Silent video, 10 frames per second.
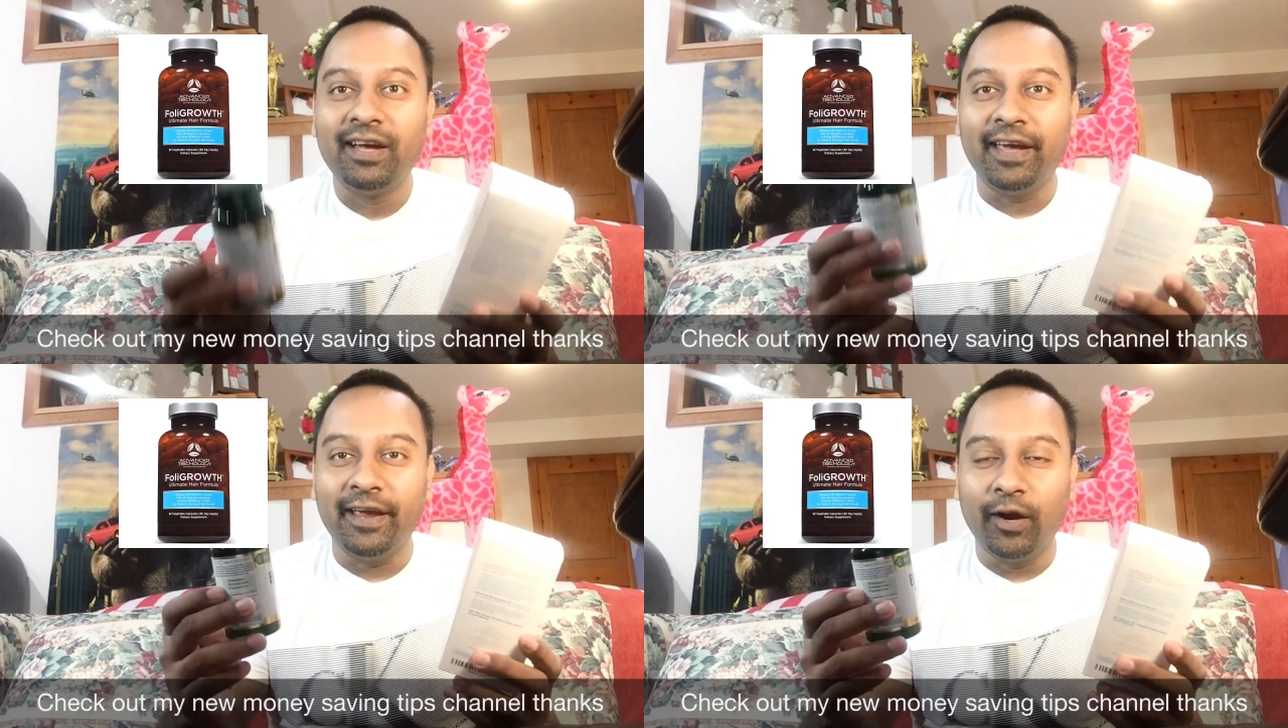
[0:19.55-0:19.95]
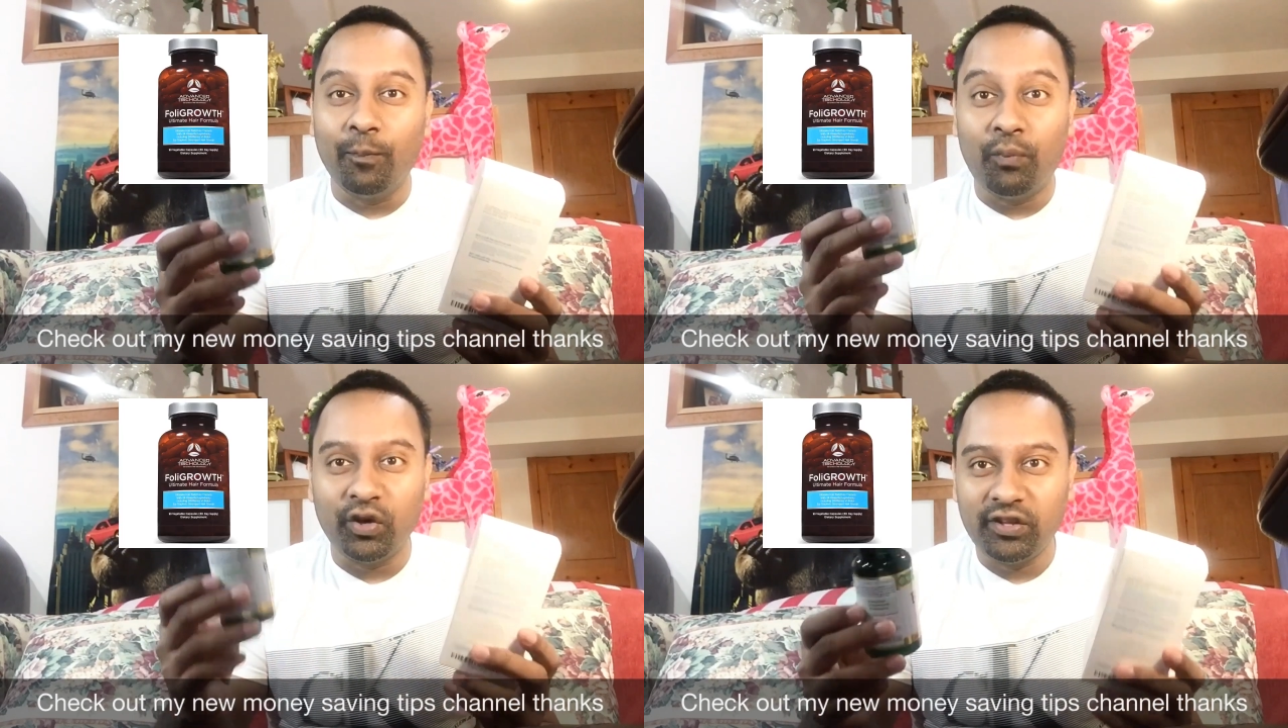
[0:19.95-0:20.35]

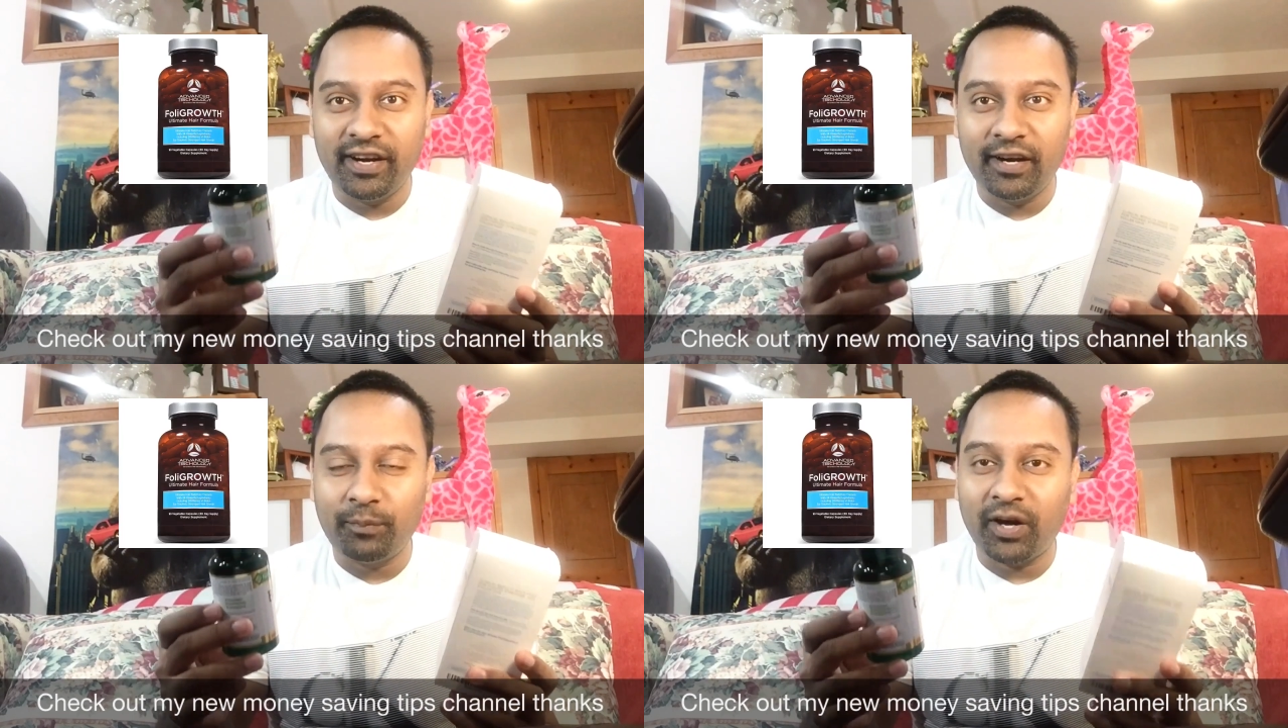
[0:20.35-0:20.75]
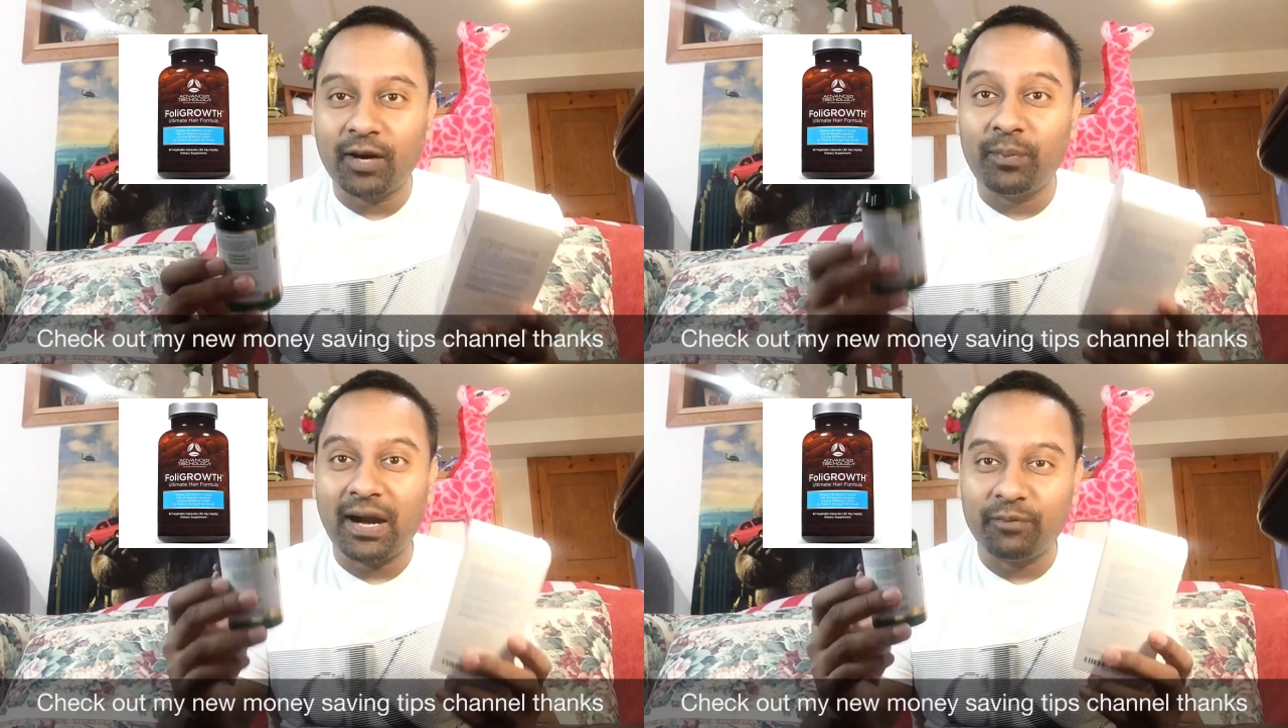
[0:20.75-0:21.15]
Both great
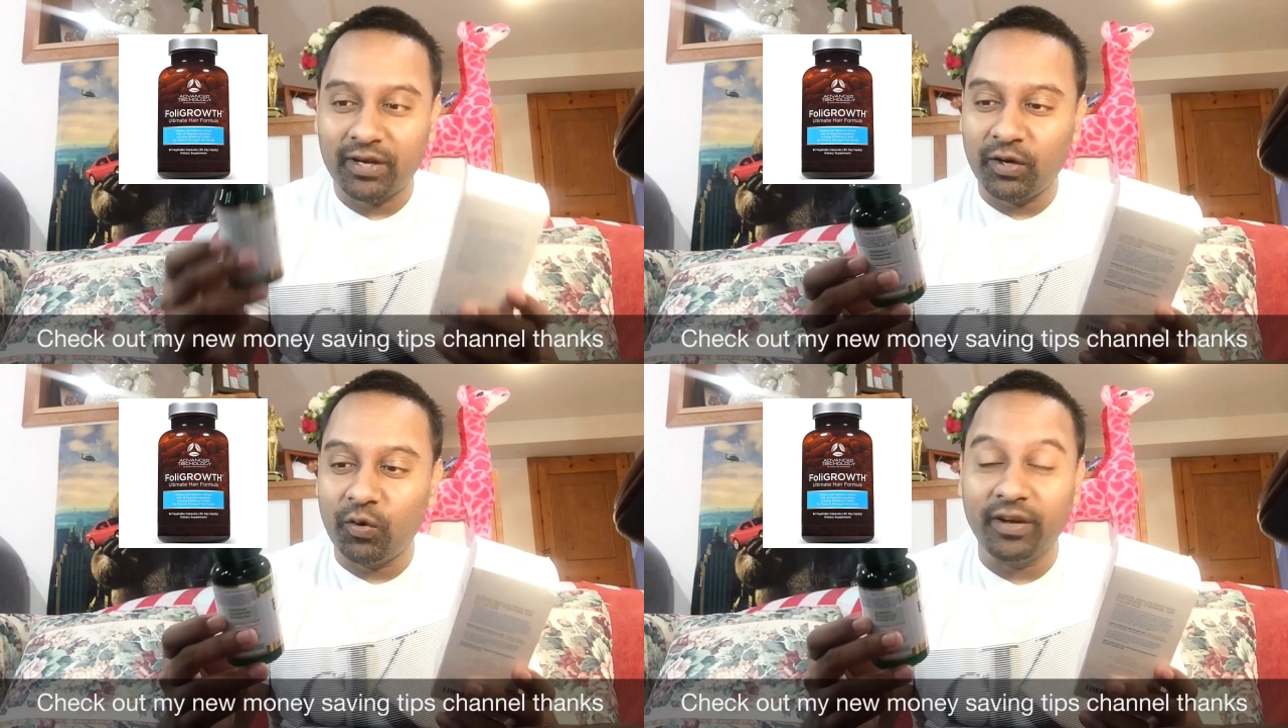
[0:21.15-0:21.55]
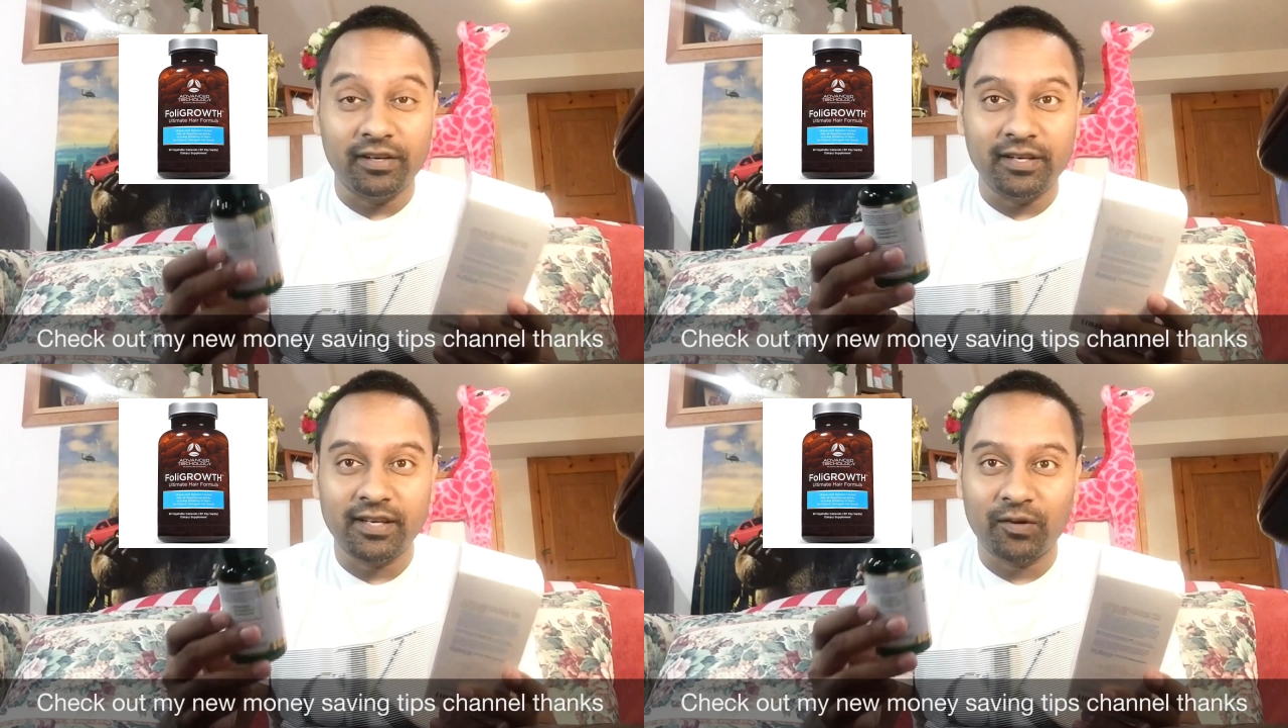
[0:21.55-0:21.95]
product, but I'm gonna go in
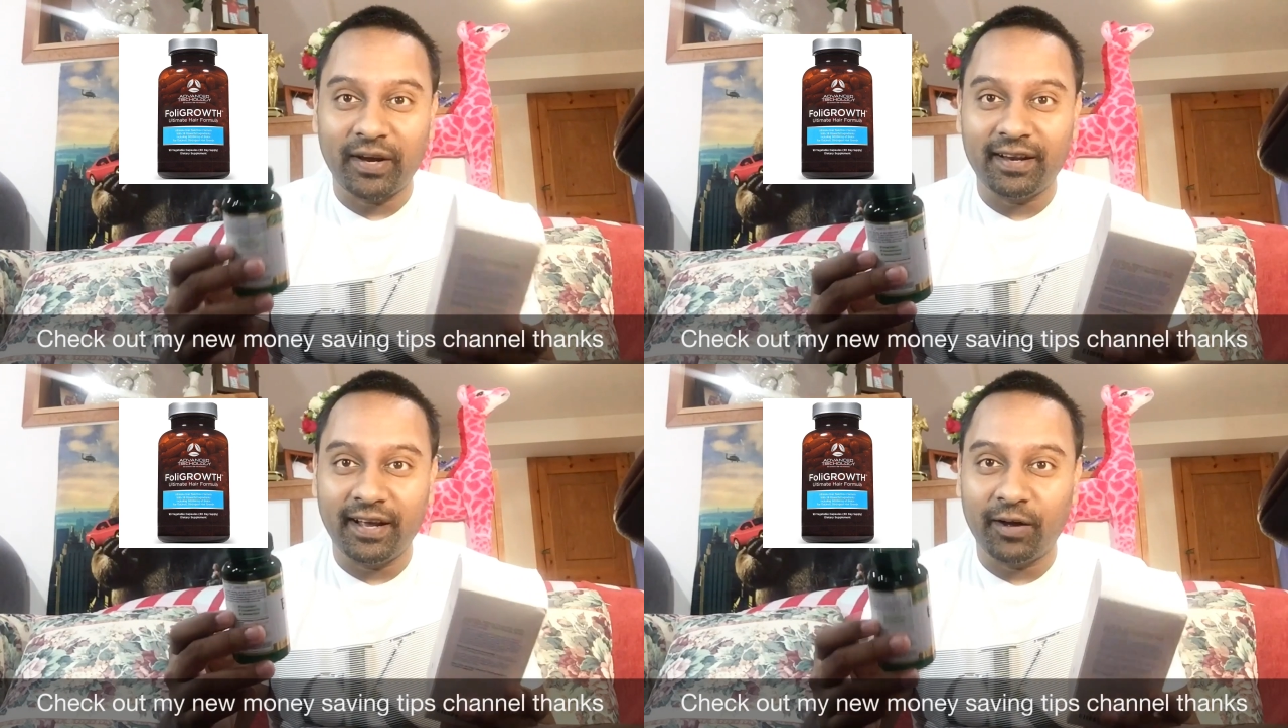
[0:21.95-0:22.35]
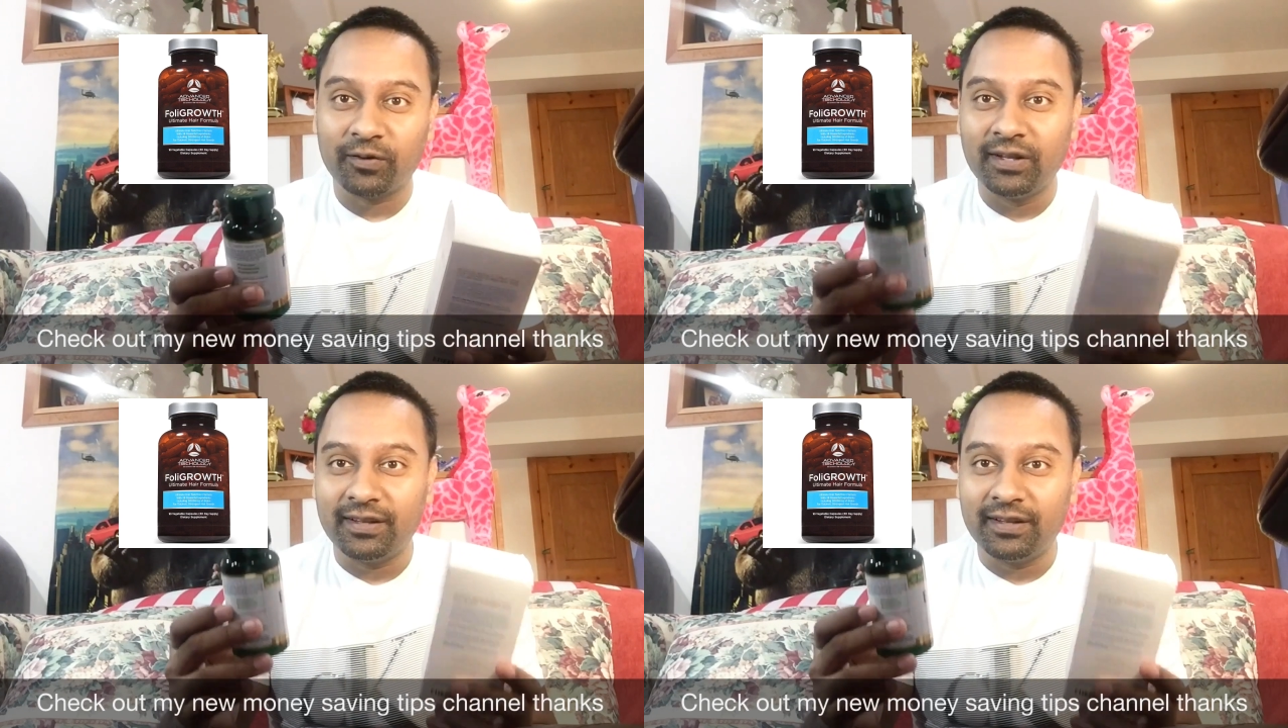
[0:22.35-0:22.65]
detail right now